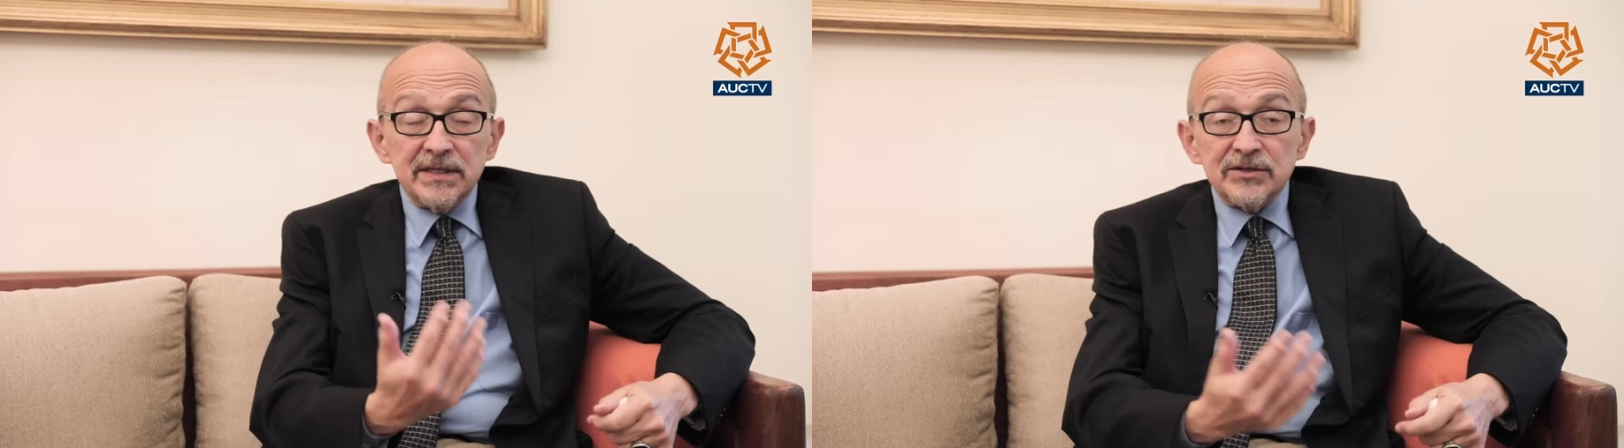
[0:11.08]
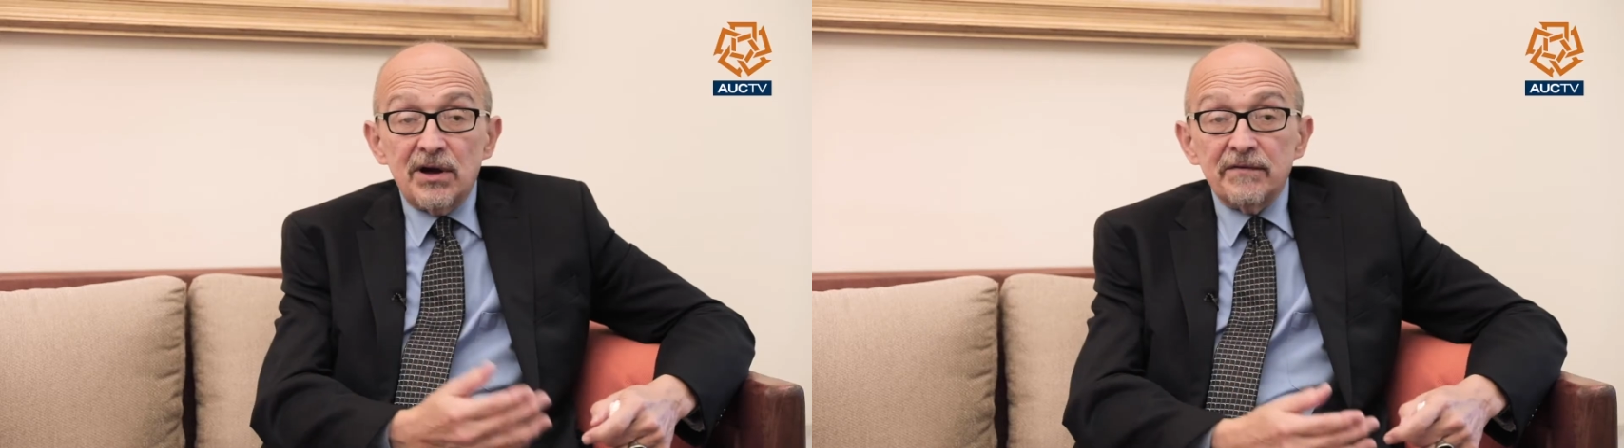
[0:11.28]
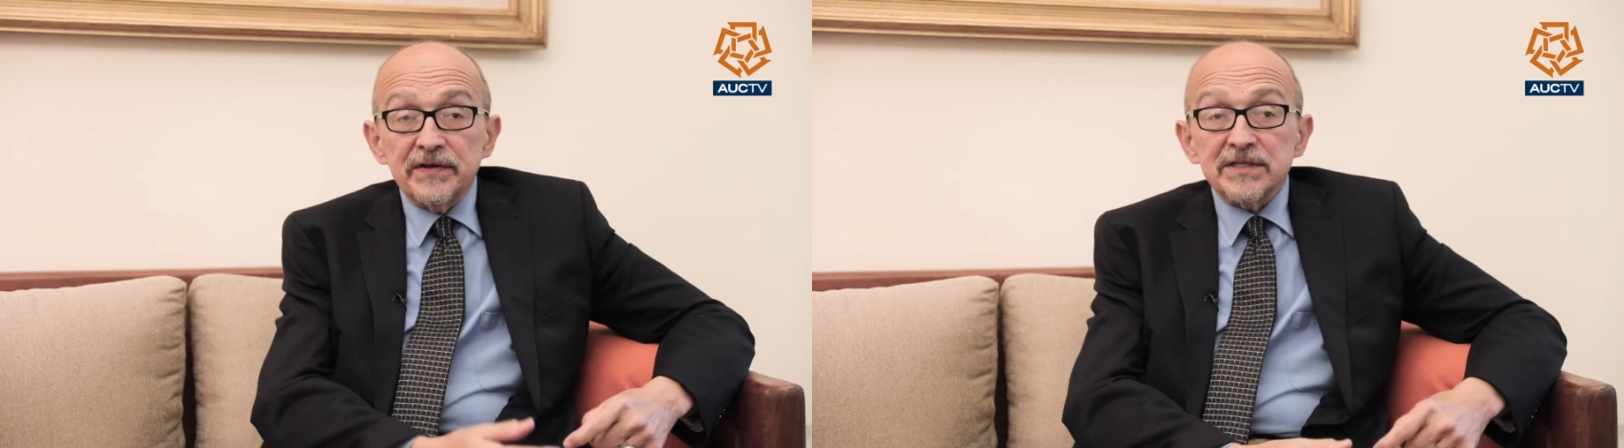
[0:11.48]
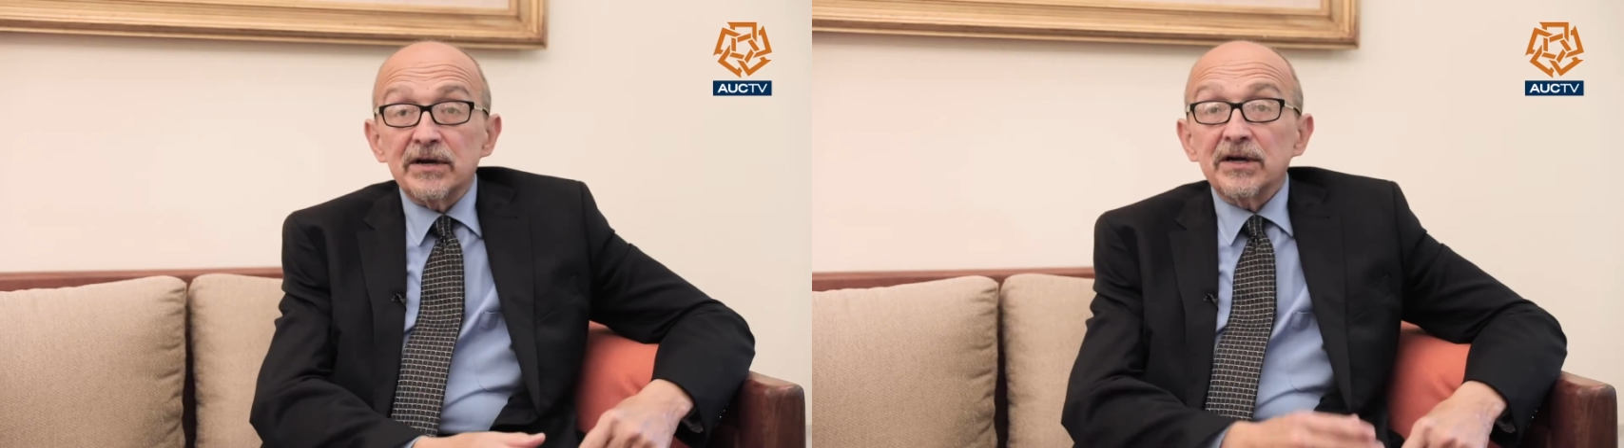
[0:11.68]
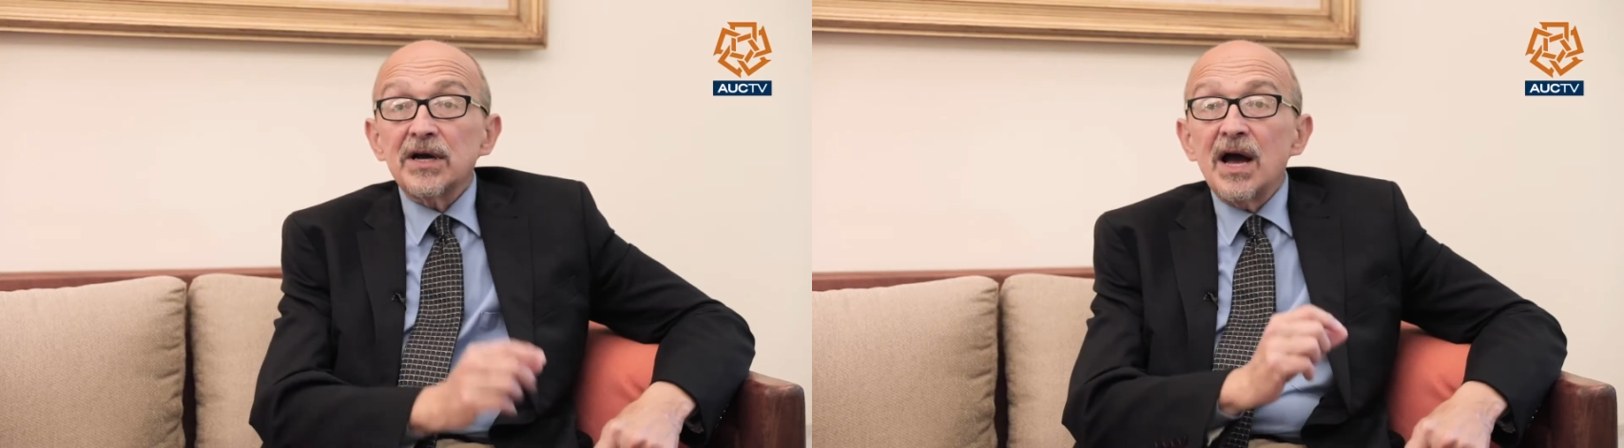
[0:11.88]
this office
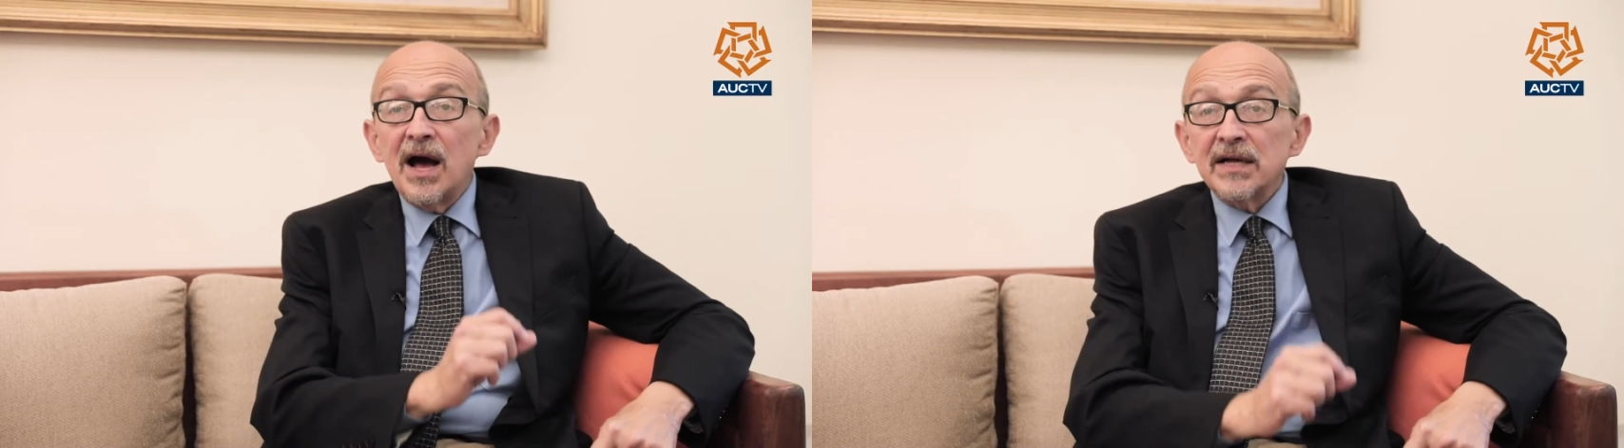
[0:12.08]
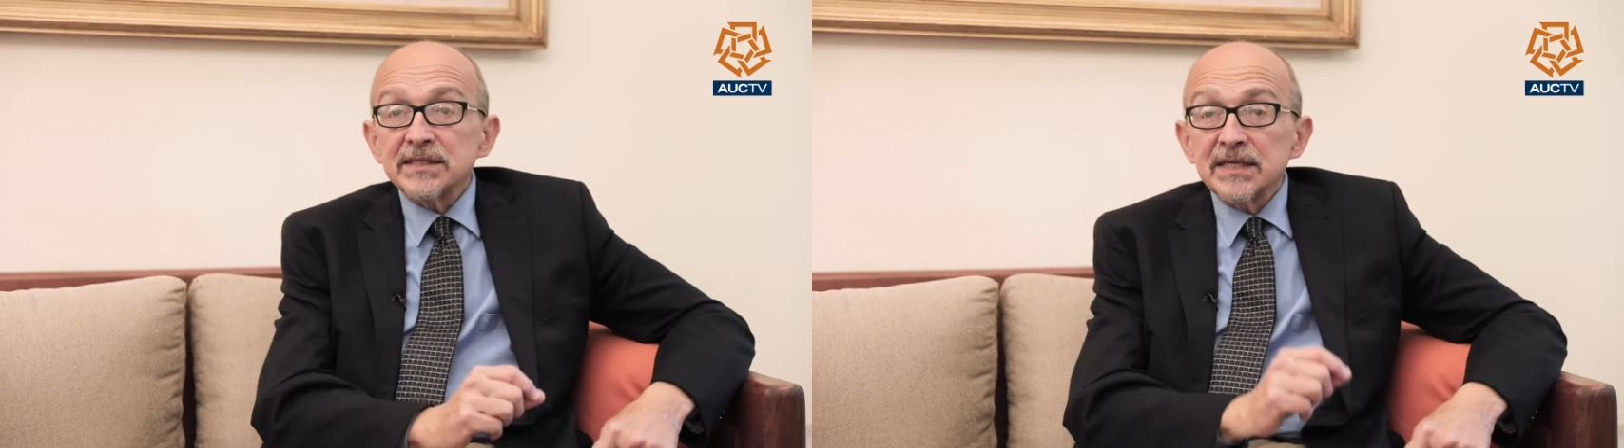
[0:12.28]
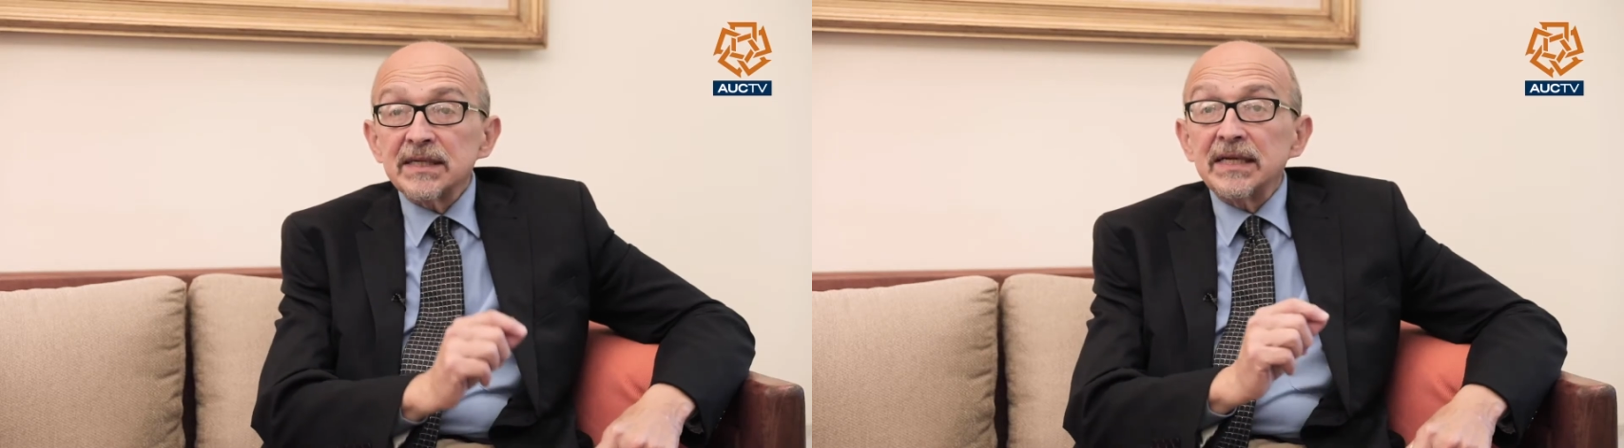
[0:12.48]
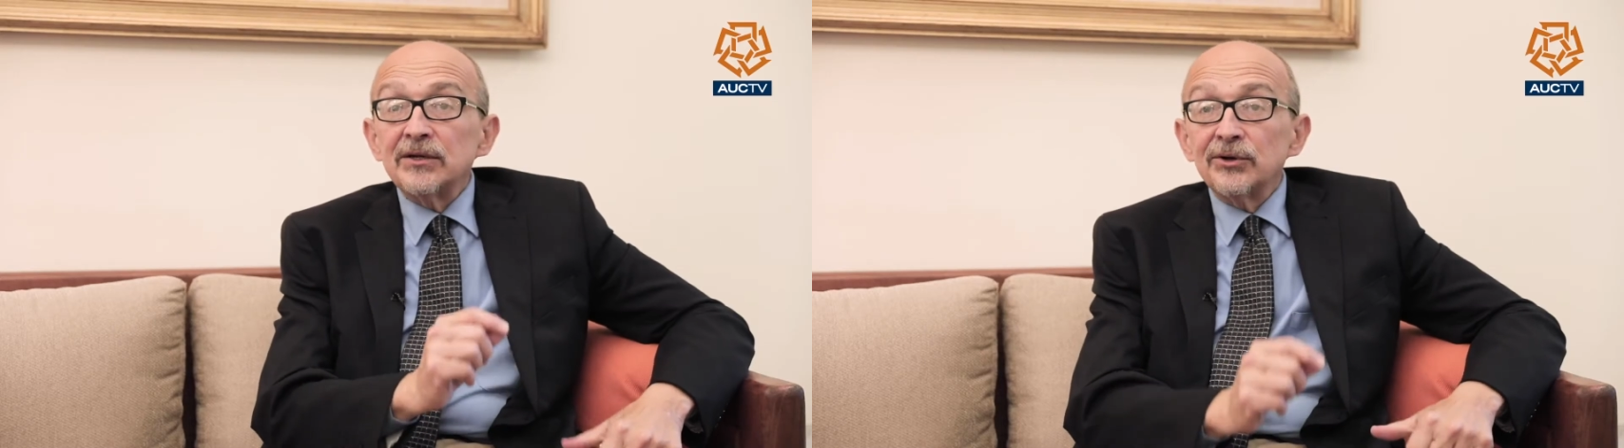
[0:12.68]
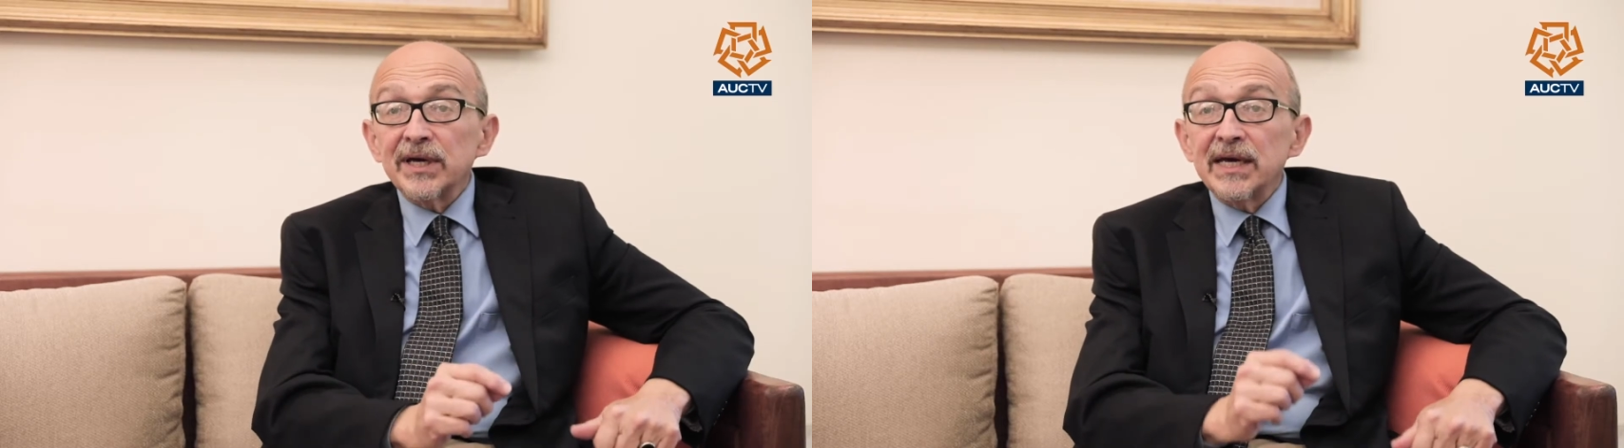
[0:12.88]
are constantly
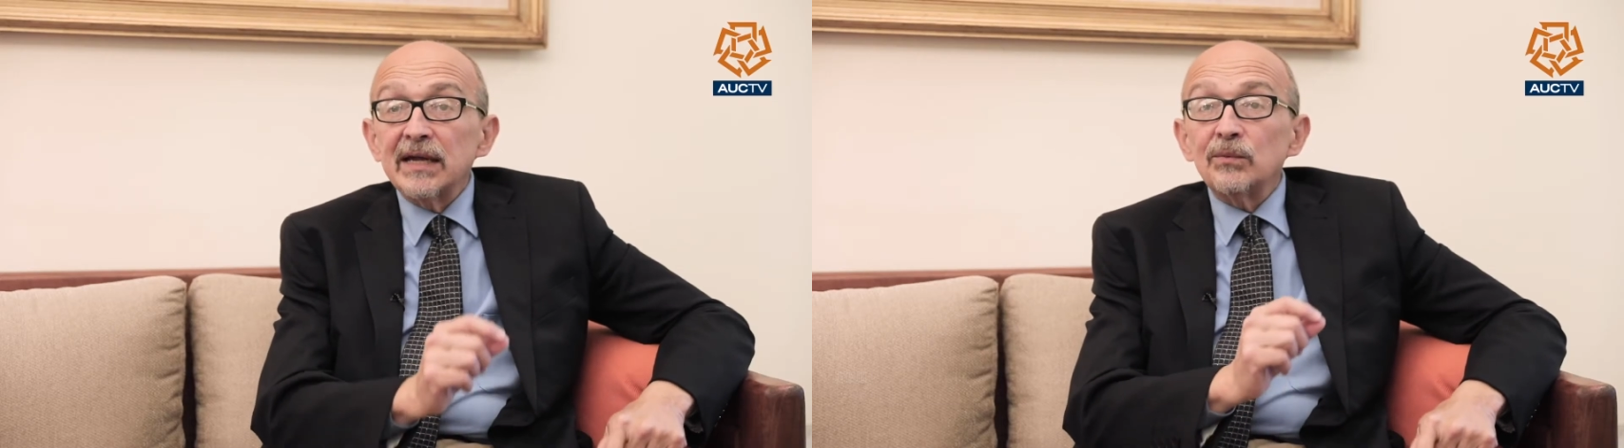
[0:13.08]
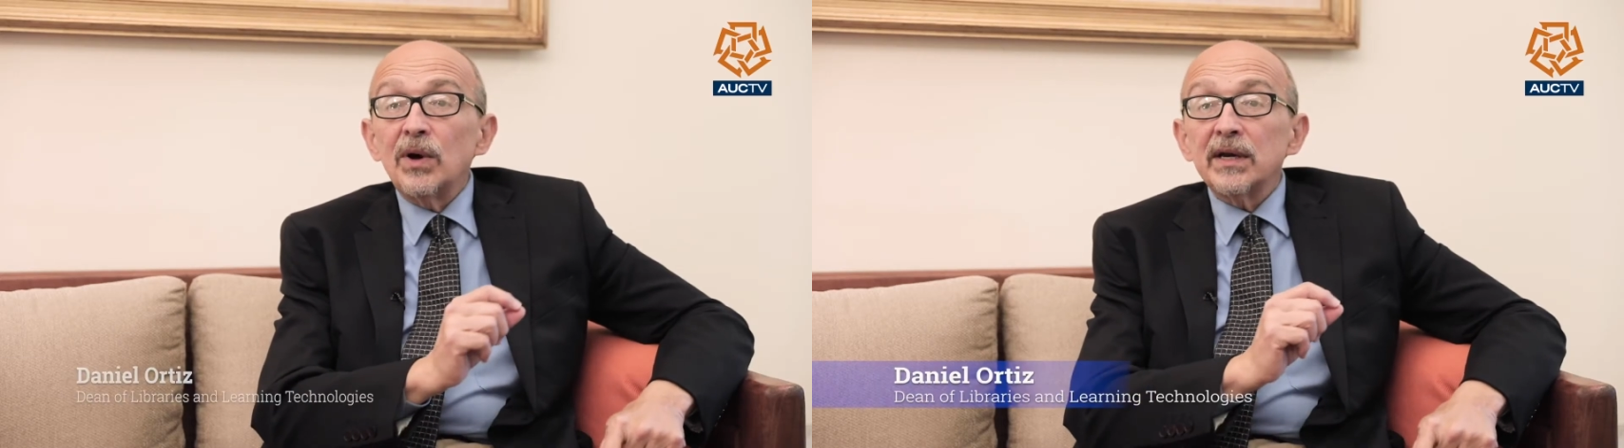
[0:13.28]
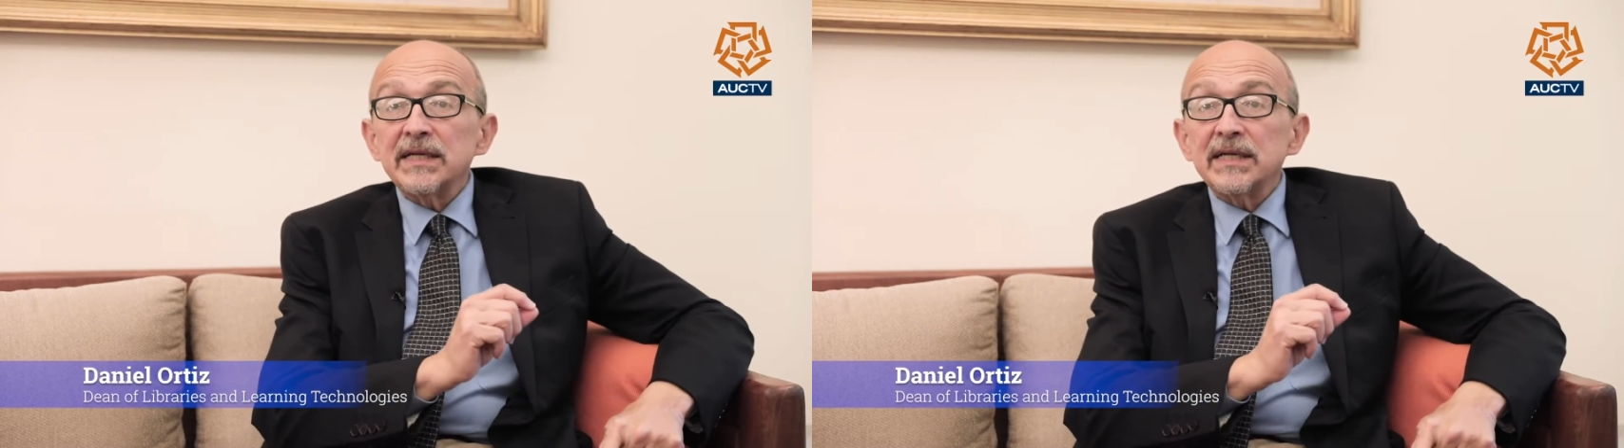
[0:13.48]
looking at what